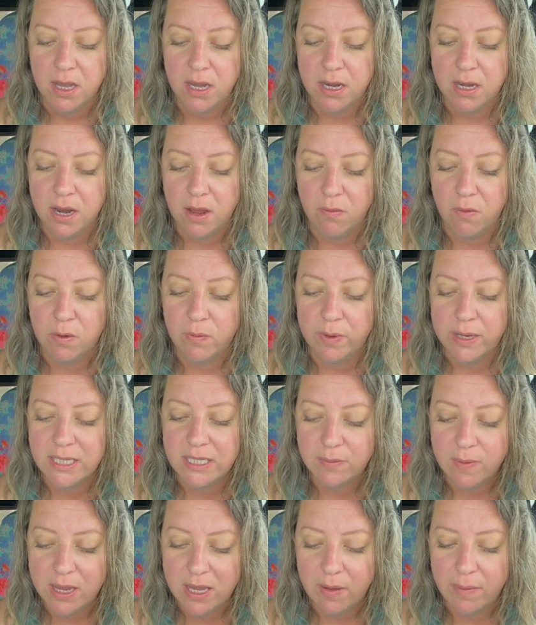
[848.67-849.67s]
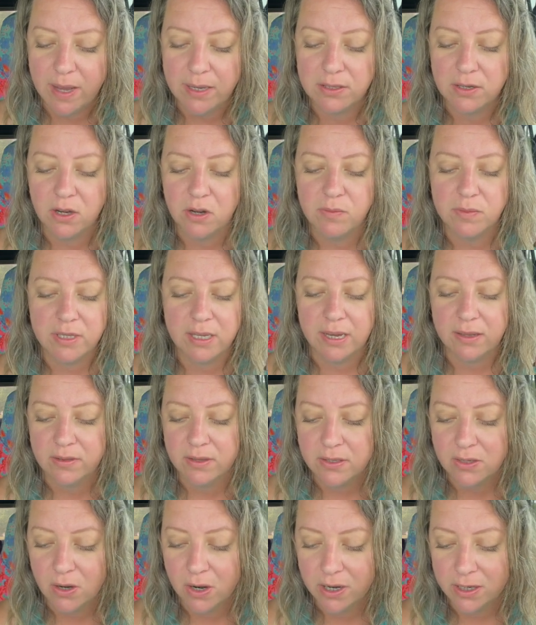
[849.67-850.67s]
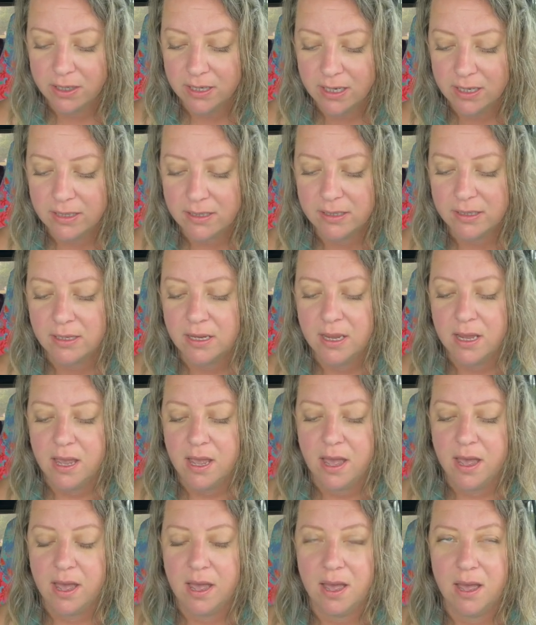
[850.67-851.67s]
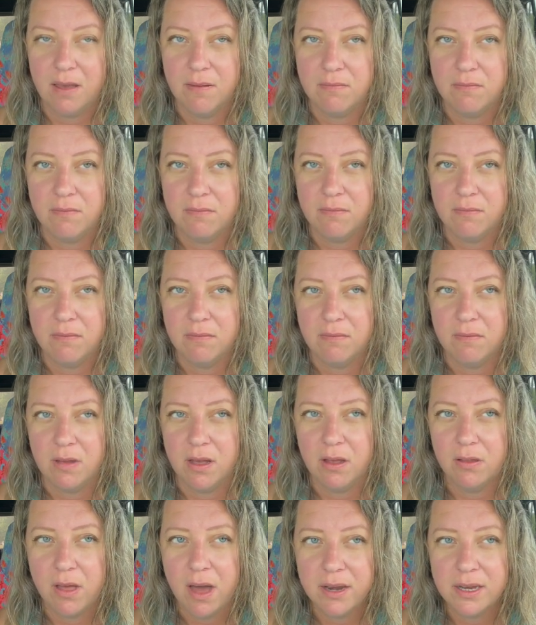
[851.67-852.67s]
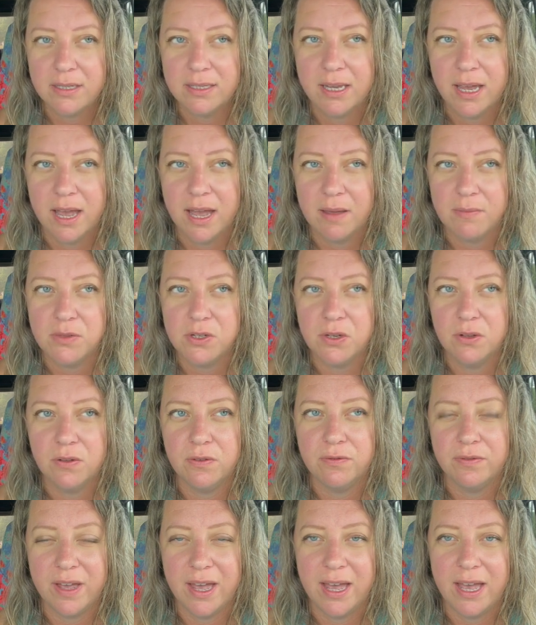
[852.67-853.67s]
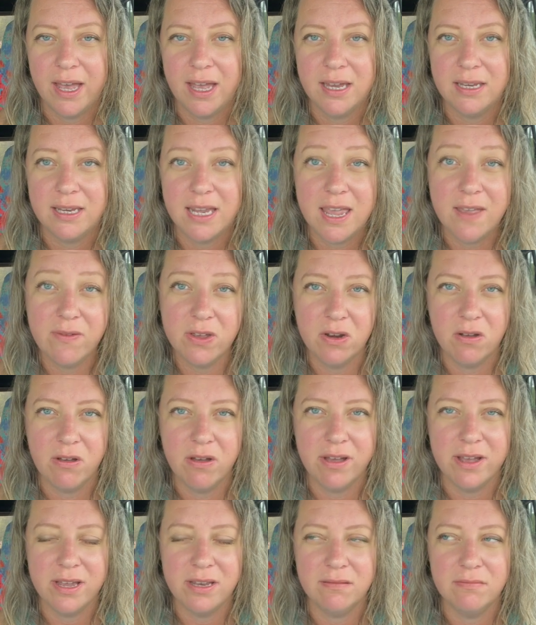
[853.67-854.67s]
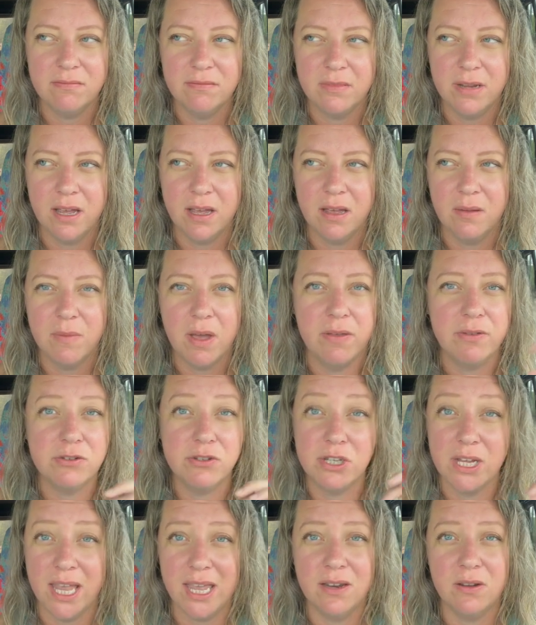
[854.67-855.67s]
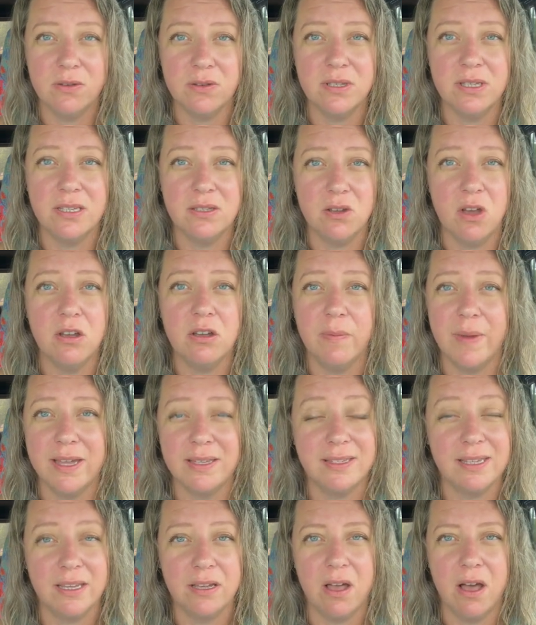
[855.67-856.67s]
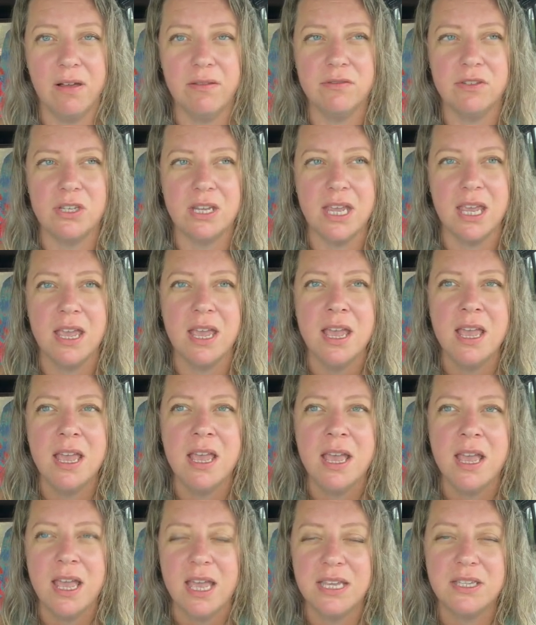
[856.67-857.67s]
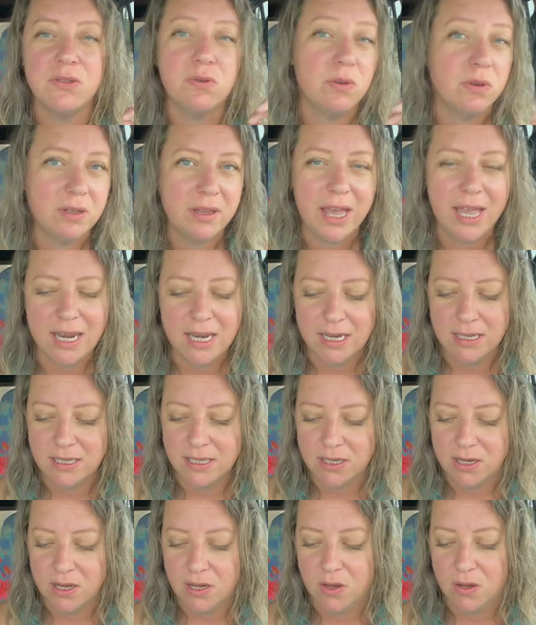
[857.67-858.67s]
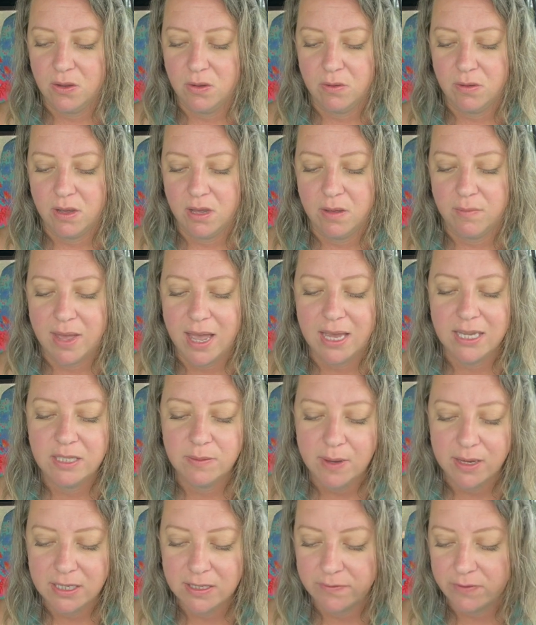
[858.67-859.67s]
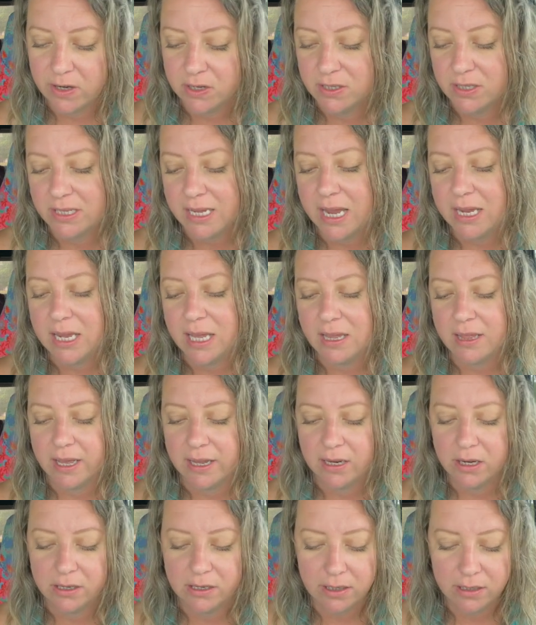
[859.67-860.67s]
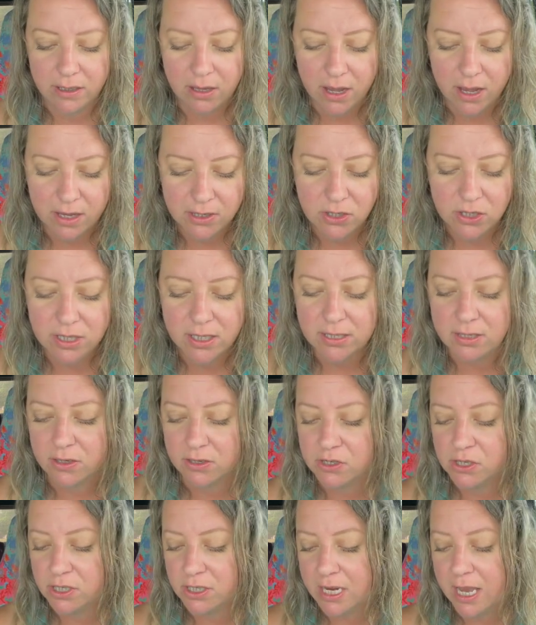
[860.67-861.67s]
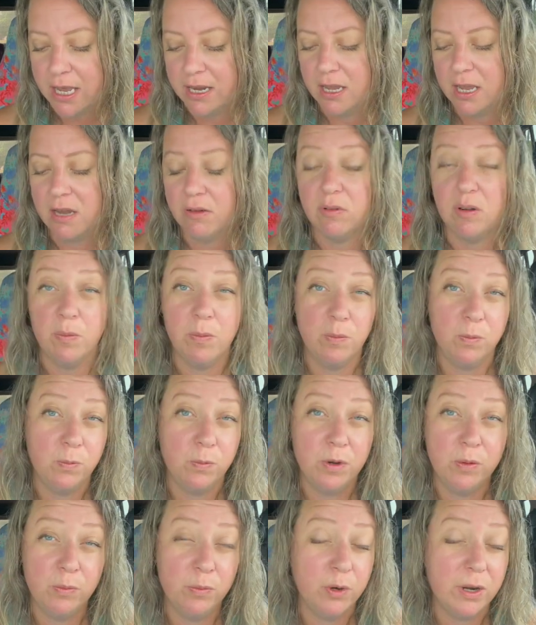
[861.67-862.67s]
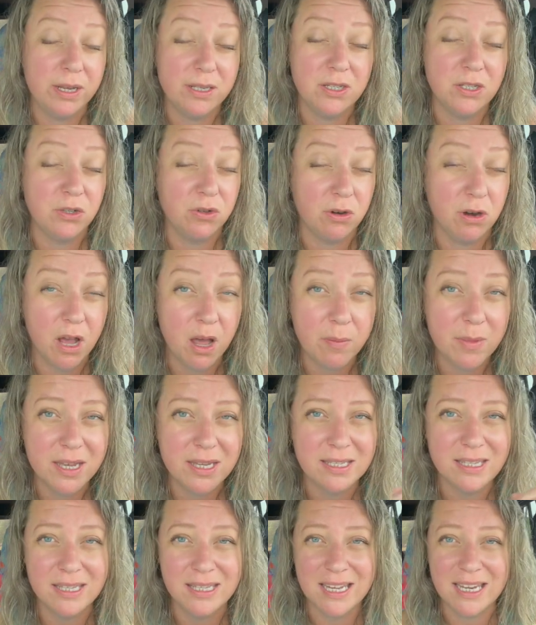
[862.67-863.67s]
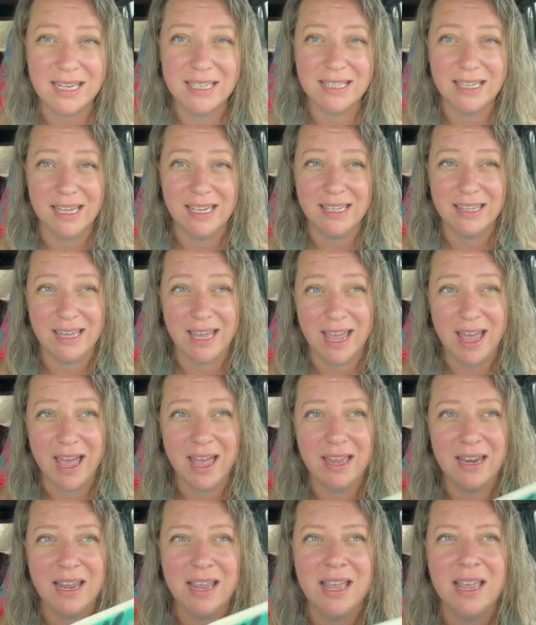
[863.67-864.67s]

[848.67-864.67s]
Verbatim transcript: you know, when we speak about terms like the darkness, um, a lot of times you'll find, even on um, other channels that talk about psychology, it's related to um, aspects of our psyche like our unconscious, our shadow, repressed traumas, and things like that.